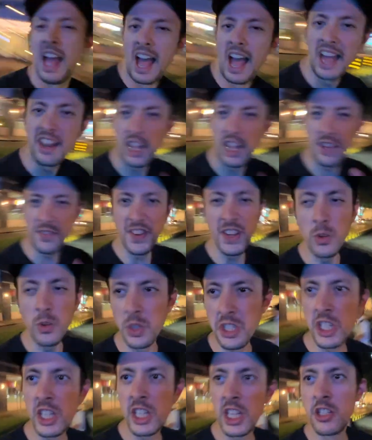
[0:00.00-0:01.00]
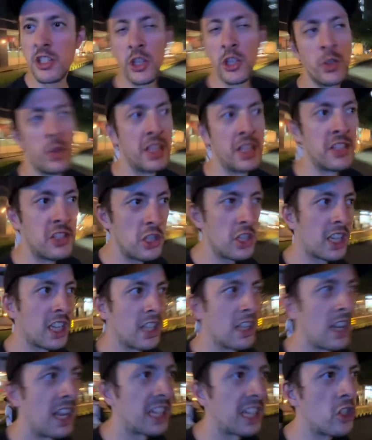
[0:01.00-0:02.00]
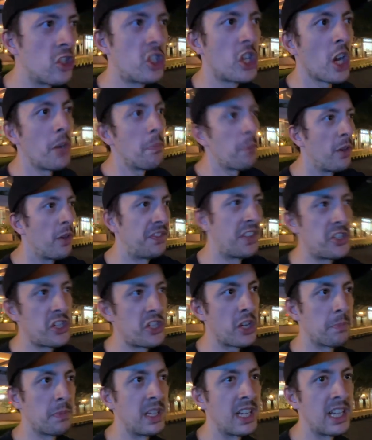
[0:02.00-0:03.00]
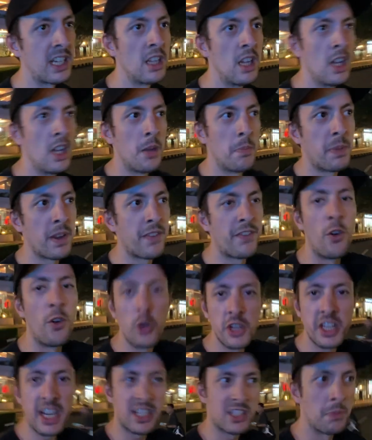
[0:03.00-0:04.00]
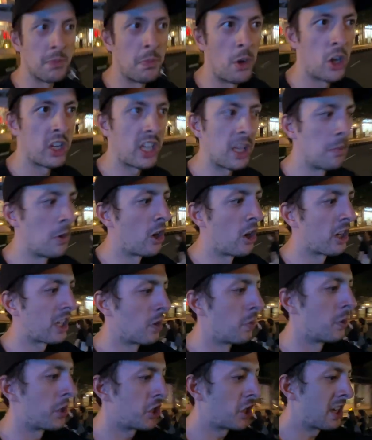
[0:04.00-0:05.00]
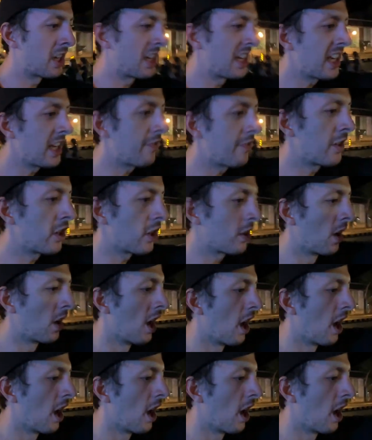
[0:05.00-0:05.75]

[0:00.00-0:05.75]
And I think what you can do is you can like jump off the jeepney before you get to Market Market, which should leave you